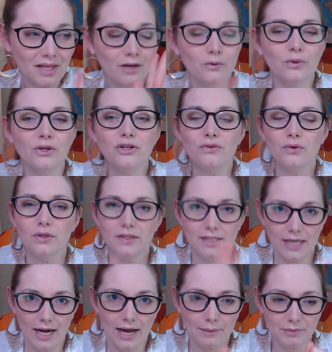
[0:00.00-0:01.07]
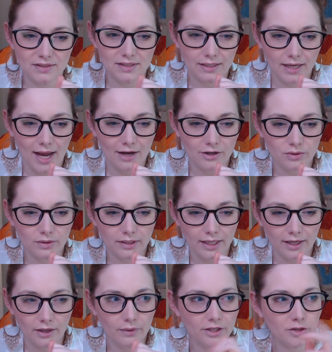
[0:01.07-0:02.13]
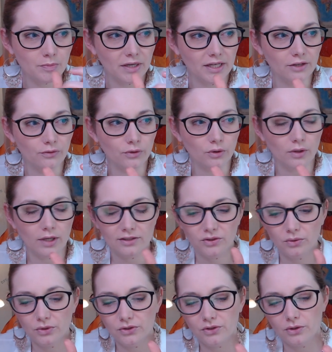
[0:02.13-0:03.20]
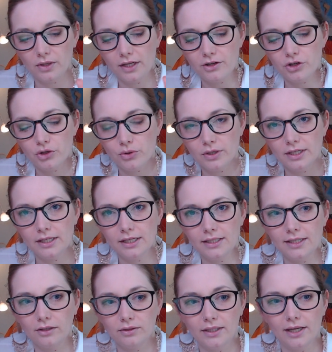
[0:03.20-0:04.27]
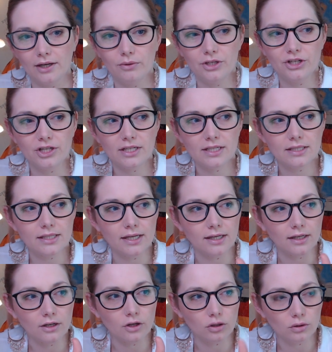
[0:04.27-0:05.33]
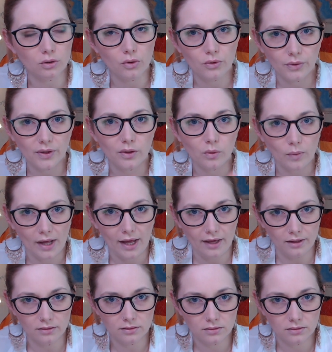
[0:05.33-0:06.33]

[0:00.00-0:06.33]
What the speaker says: Which, of course, that happens in casual language. But as soon as you're shortening down languages in a colloquial way,